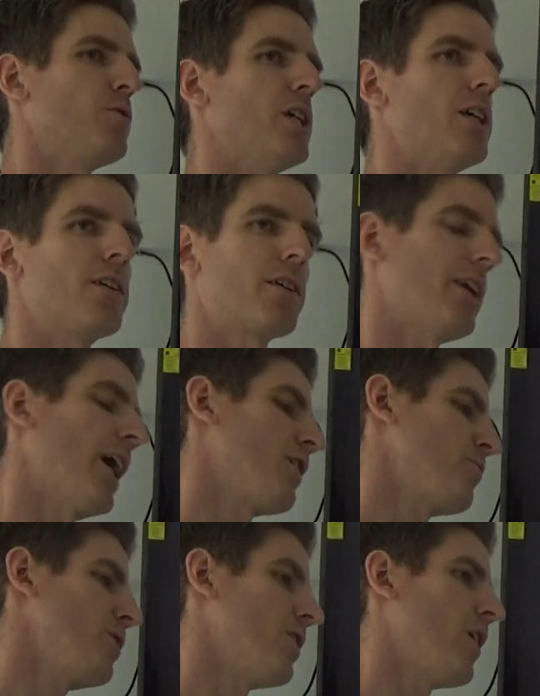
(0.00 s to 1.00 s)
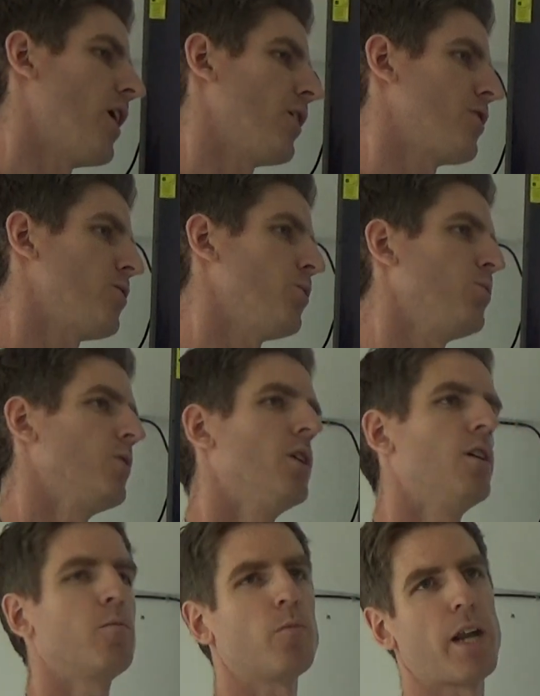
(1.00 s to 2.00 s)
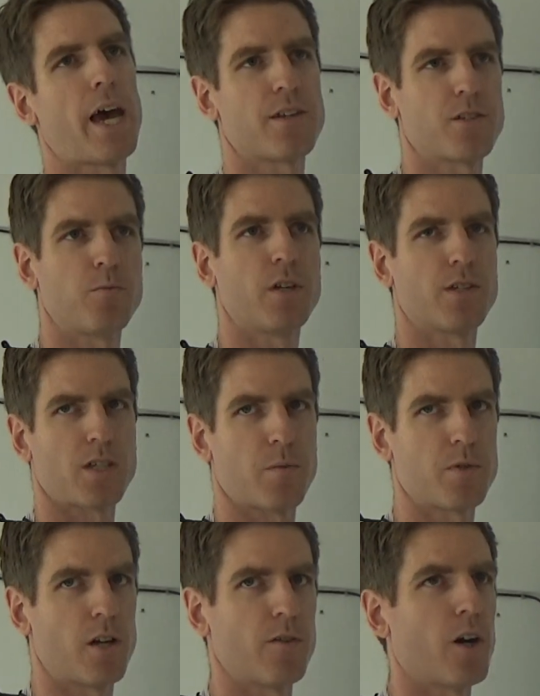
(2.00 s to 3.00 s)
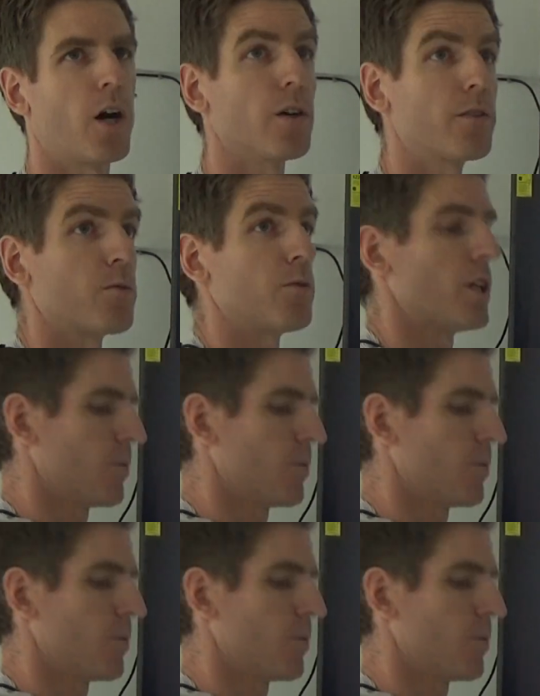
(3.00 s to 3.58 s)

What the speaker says: It can't be in R2, but it has to be a subset of R3.